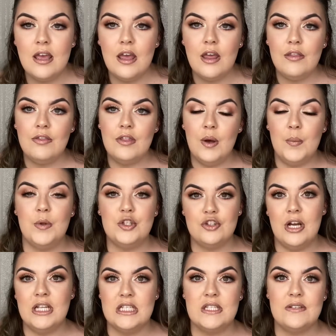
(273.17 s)
that will
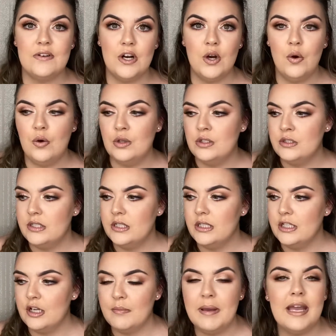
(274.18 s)
transfer onto
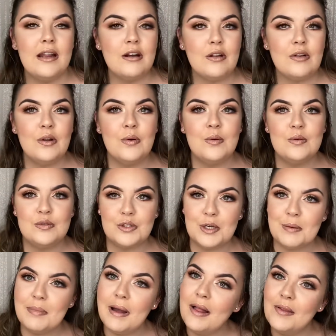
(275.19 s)
your bed clothes or your
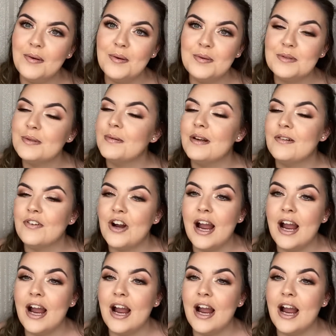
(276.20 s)
pillows or whatever,